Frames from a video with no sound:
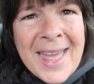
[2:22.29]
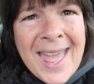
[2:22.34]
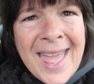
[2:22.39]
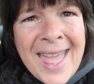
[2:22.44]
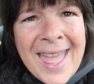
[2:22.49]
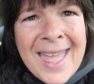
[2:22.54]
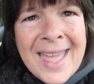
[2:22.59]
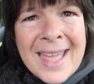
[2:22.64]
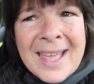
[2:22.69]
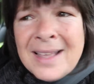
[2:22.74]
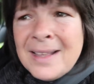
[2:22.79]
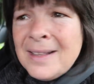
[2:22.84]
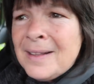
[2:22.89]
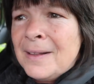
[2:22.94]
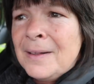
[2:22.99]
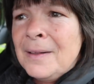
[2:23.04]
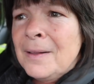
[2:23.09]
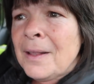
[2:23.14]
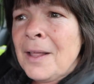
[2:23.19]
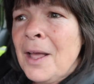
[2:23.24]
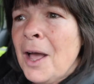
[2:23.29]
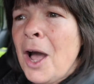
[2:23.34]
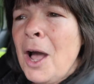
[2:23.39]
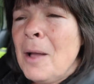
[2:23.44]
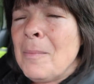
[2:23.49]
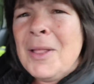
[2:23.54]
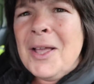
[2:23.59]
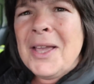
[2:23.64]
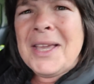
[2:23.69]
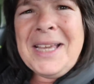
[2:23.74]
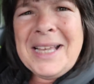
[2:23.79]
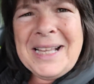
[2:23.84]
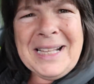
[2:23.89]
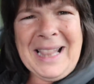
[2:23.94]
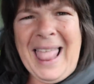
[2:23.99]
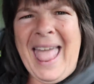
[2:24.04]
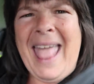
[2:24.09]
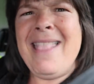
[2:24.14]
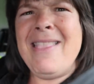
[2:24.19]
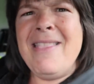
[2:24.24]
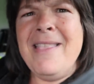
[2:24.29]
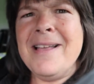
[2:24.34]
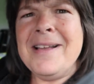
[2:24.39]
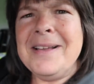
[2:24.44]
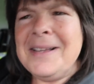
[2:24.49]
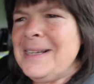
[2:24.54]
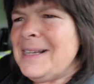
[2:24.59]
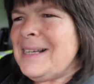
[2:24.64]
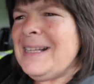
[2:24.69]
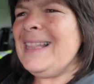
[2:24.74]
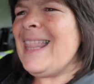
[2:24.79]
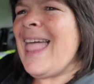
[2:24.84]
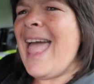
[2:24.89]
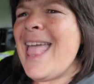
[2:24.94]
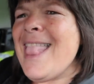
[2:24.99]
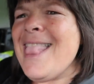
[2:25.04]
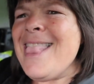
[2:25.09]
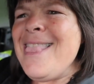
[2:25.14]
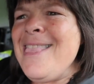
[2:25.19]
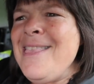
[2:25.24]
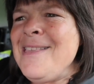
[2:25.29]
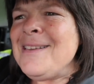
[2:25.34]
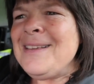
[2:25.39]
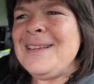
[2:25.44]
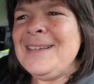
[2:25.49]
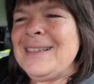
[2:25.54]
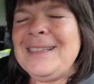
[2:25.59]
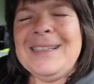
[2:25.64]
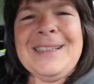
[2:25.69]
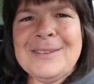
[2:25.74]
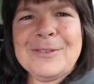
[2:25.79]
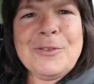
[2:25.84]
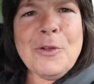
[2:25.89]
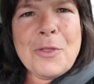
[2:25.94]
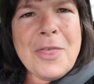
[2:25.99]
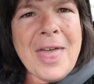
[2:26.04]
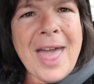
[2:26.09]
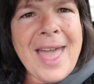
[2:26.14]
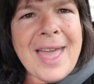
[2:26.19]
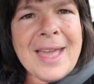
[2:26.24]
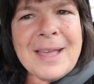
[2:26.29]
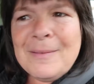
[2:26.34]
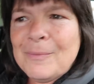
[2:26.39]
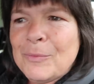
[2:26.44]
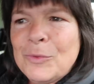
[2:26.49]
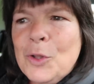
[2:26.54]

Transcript: I'm like, Glenn, he's not there,